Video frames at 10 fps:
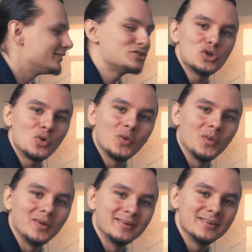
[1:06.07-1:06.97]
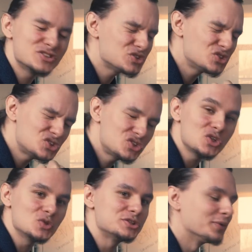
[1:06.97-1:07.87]
So cool.
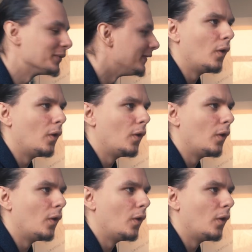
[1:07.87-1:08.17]
So cool.